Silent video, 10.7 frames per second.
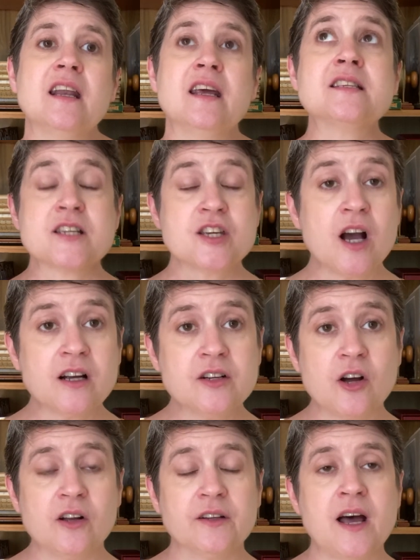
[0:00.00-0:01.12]
it's a young
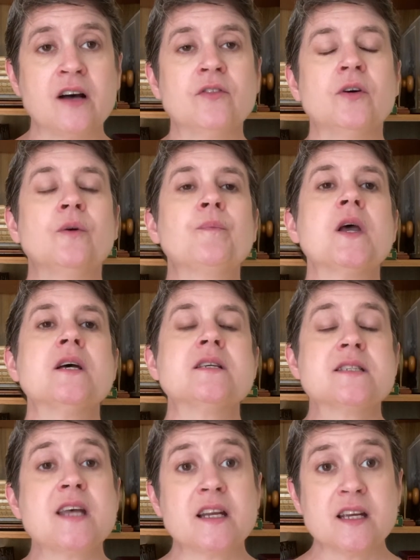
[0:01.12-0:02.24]
adult novel
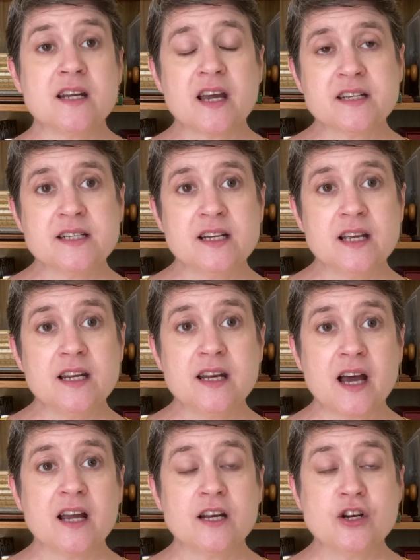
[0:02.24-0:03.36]
set in nineteen
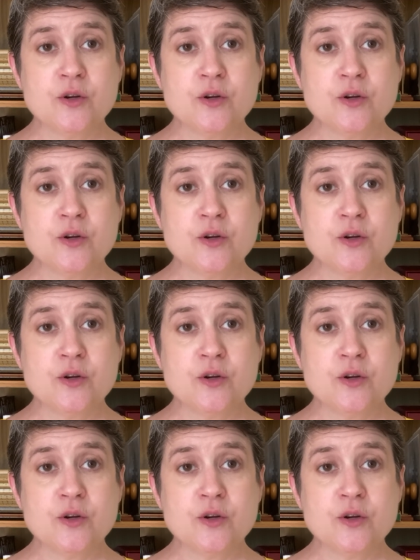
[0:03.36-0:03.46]
eighty-nine New